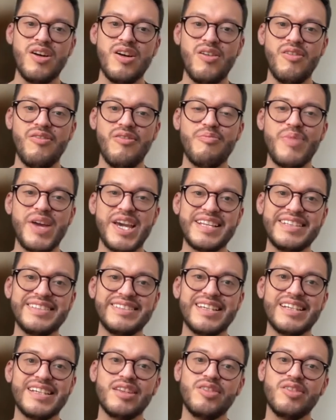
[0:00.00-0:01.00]
of
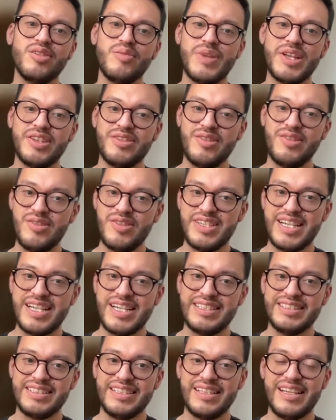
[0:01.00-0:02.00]
basic non
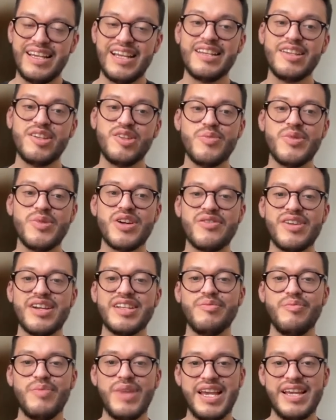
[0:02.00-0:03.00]
pathologizing and human
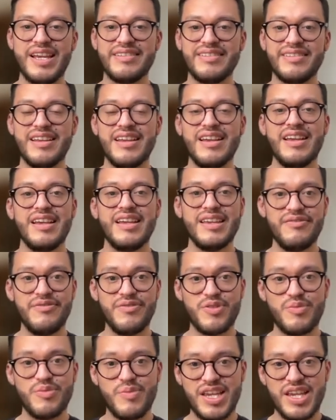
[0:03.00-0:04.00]
rights based
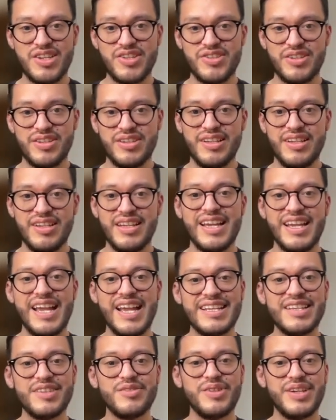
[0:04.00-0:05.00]
information
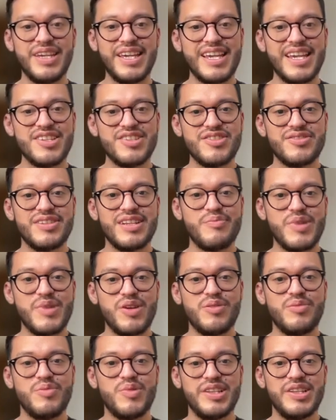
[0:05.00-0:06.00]
and education
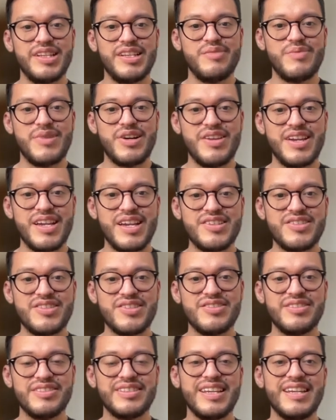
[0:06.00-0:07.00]
about bodily
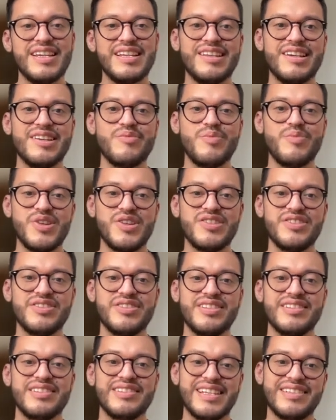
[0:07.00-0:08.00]
variations and
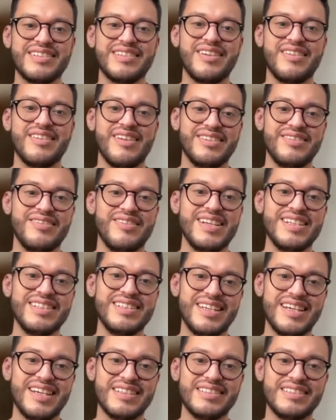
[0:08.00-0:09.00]
diverse sex
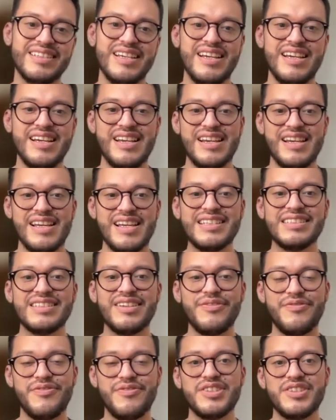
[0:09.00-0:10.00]
characteristics is a
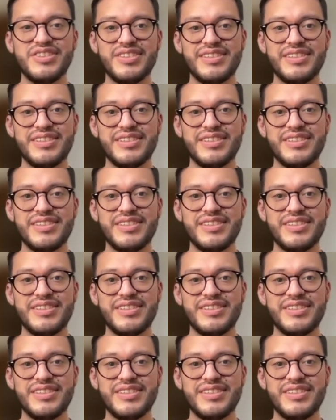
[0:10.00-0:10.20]
first